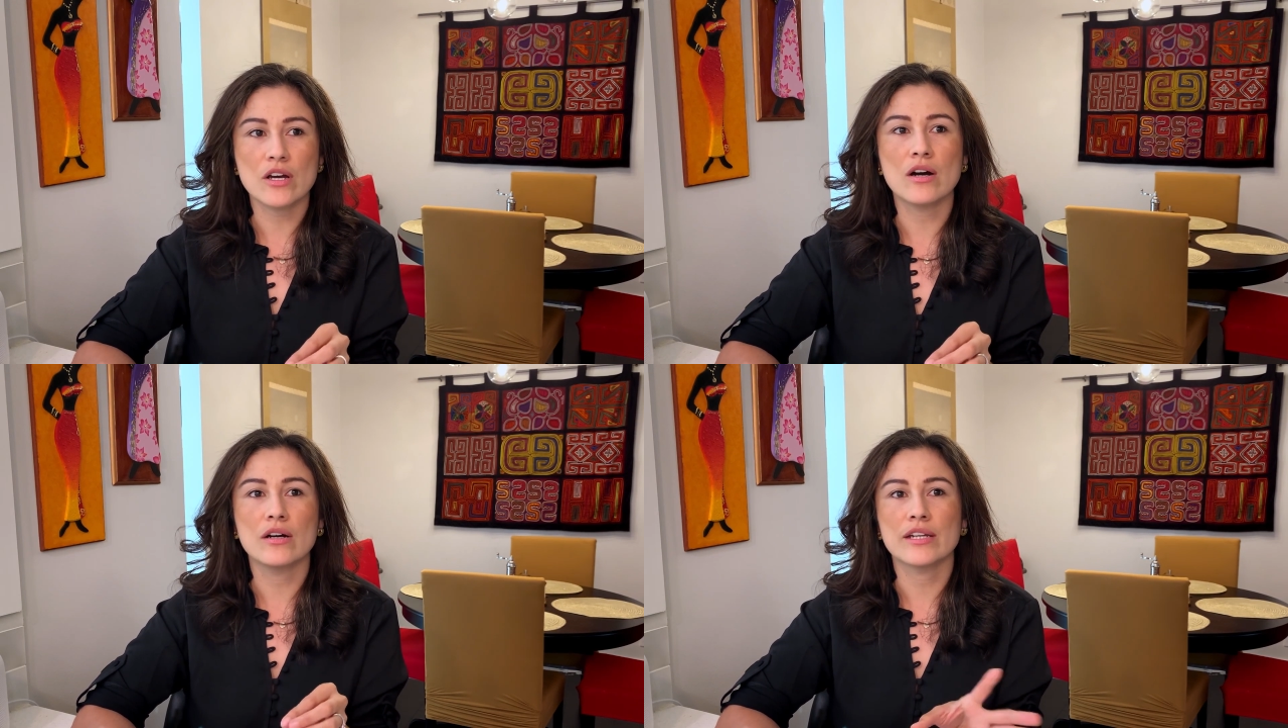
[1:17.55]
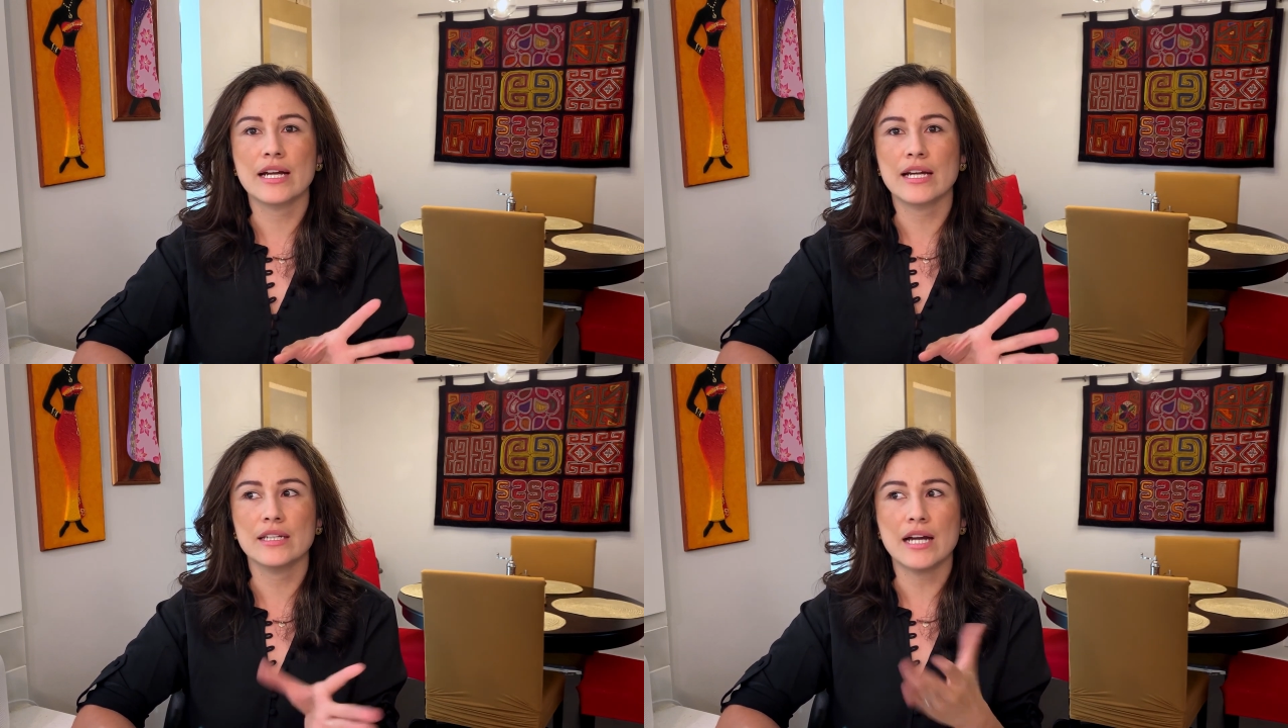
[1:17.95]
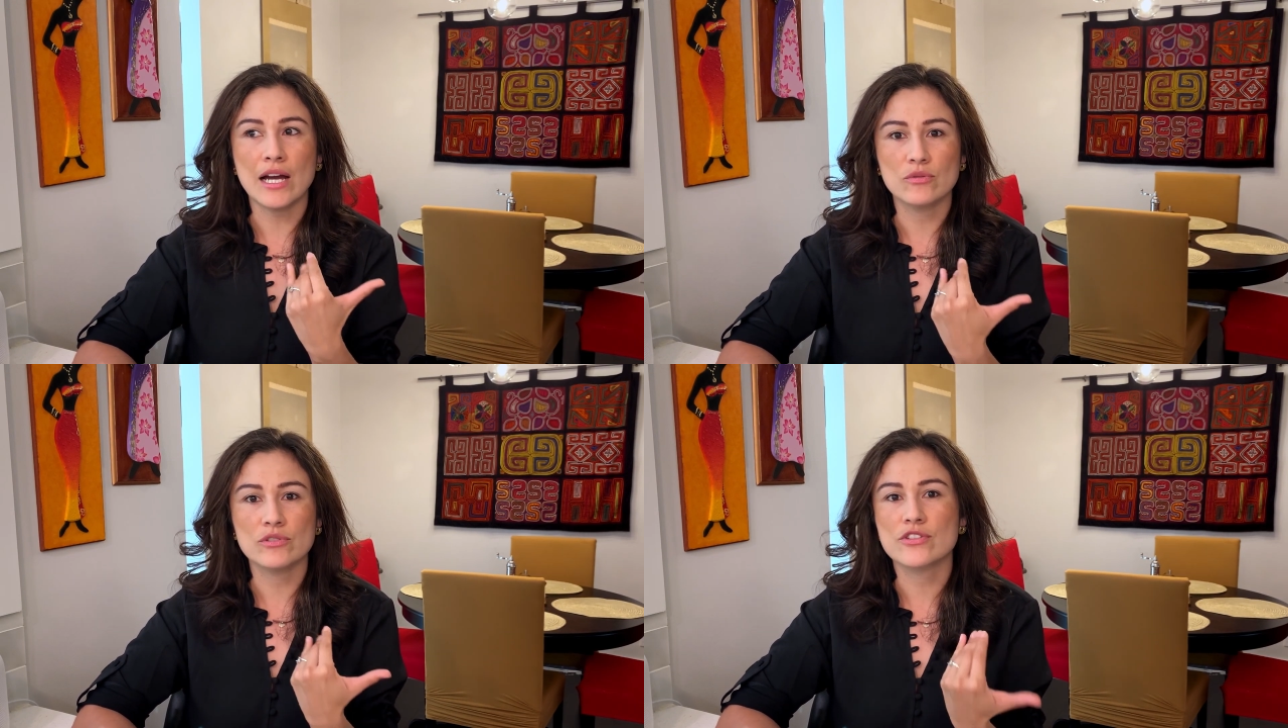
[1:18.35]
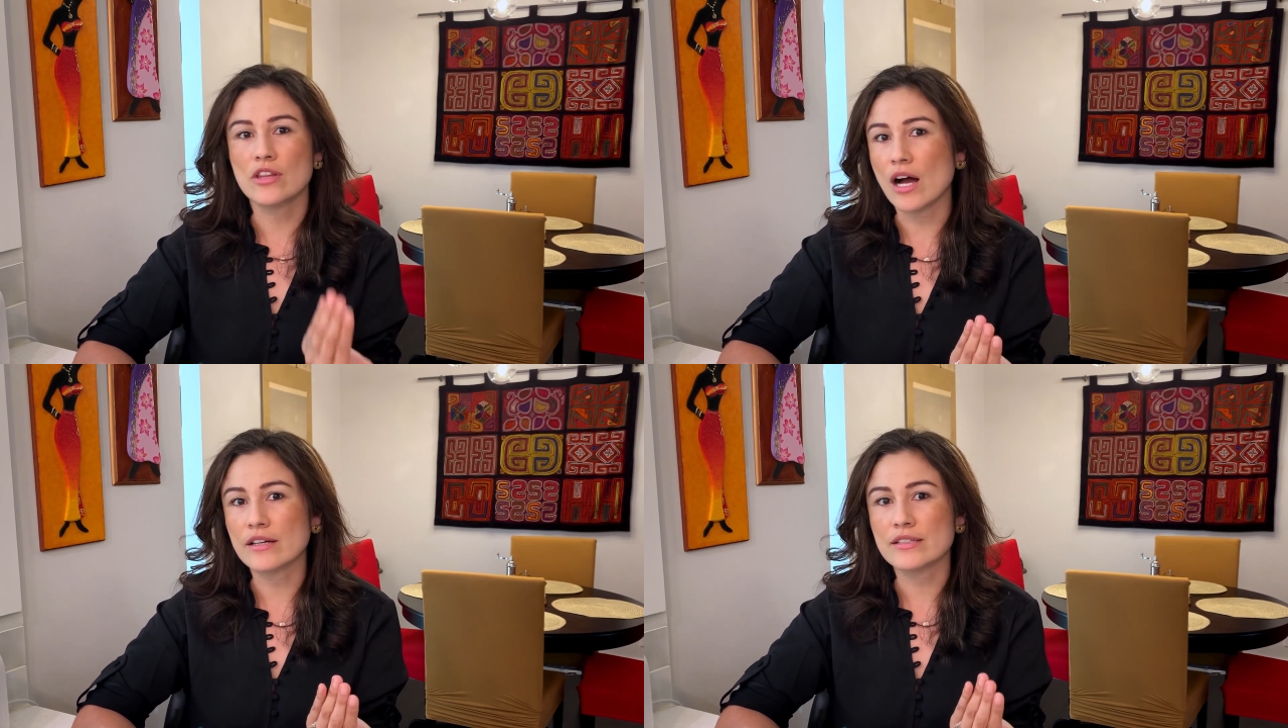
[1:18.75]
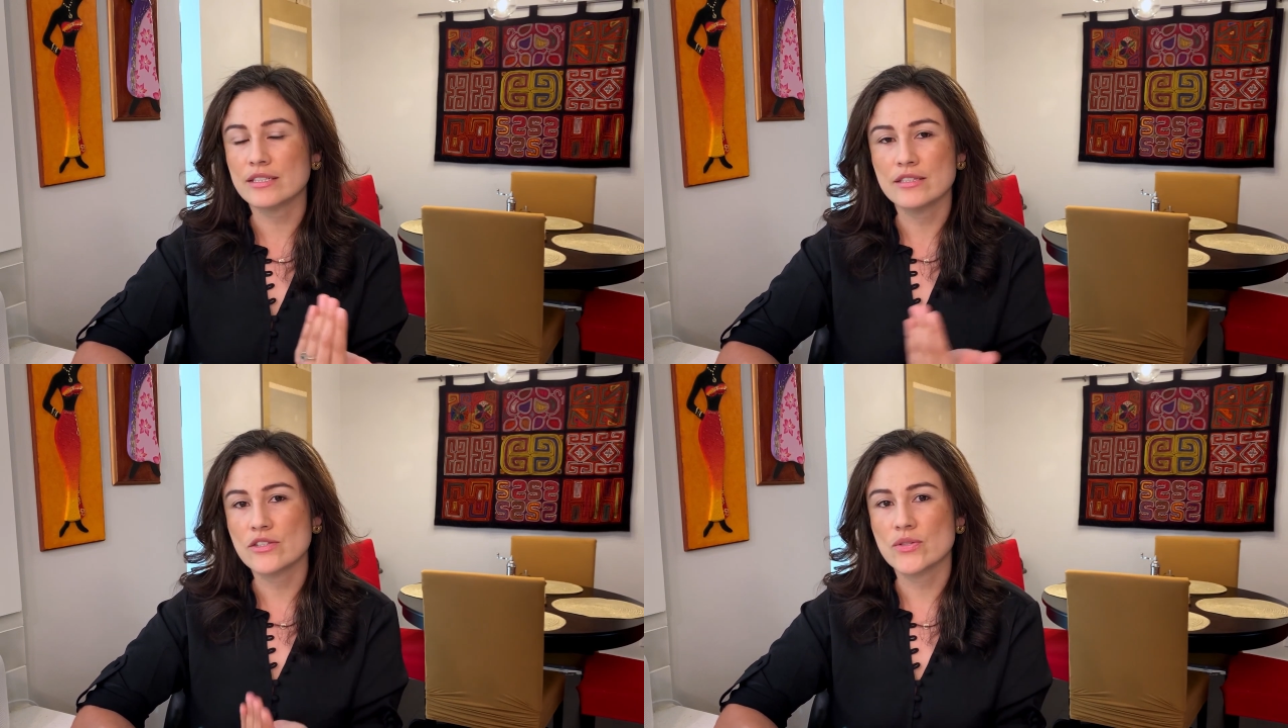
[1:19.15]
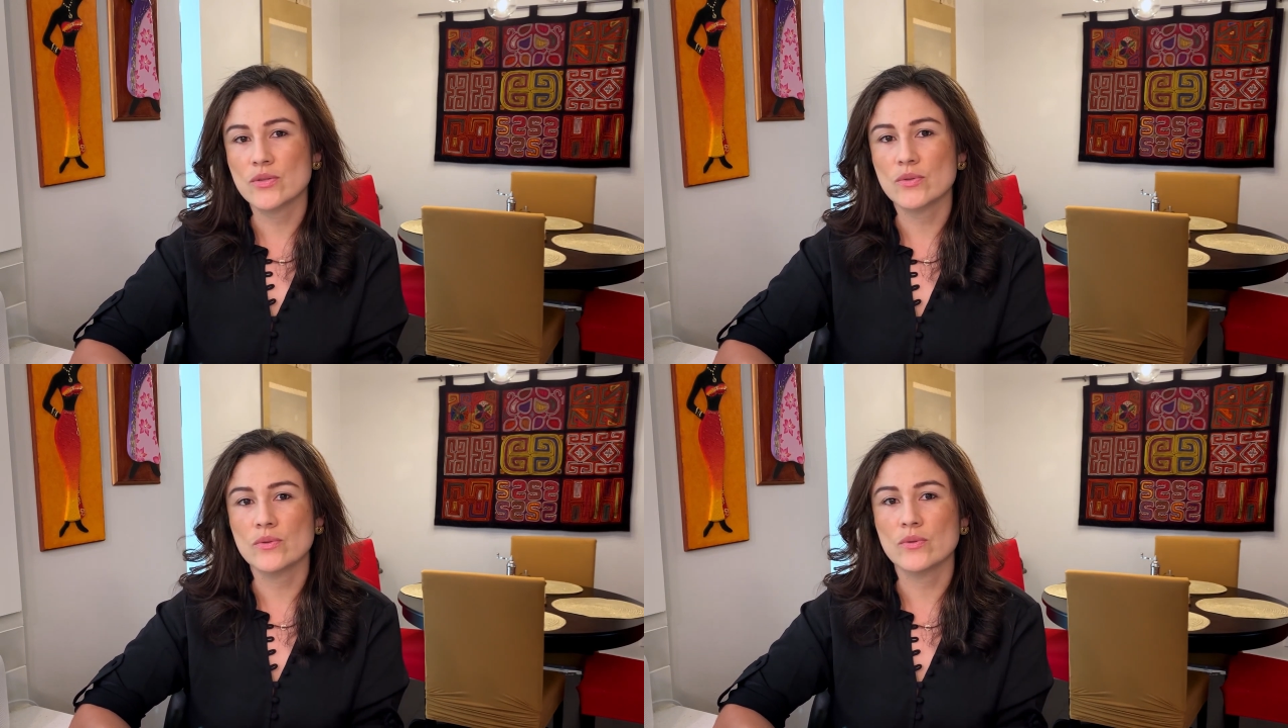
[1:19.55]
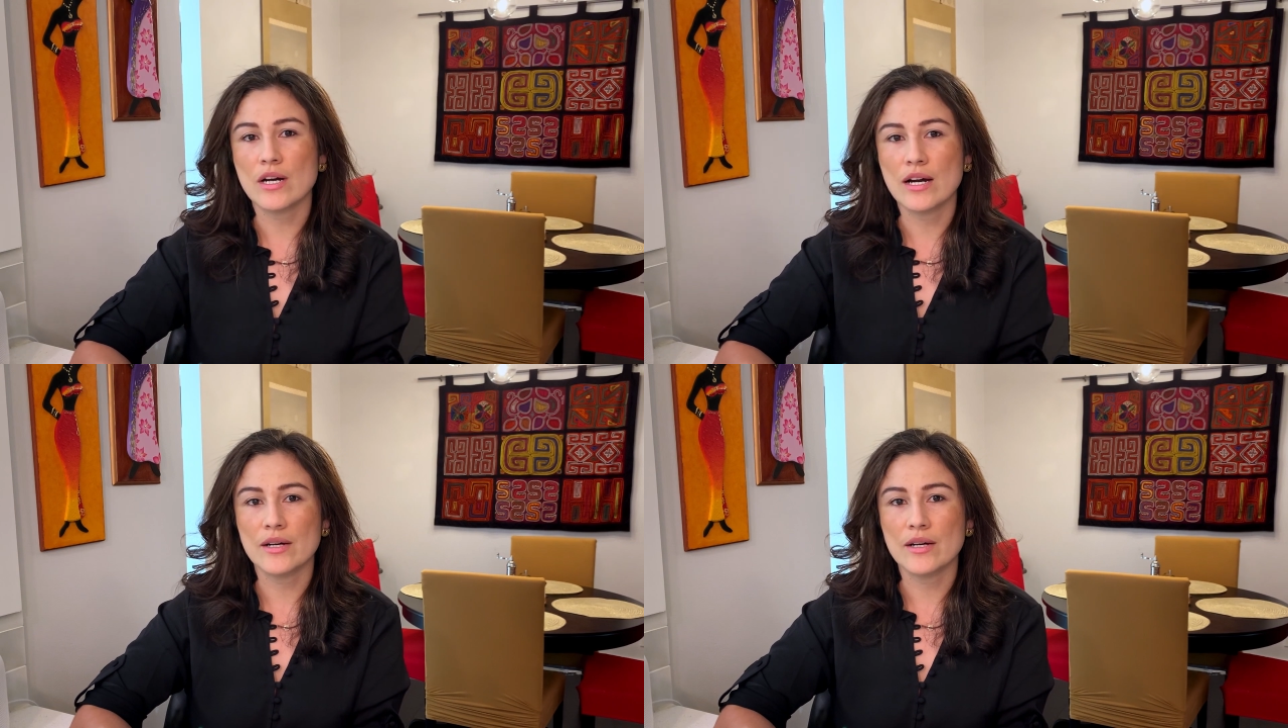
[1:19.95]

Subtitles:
on, I was locked into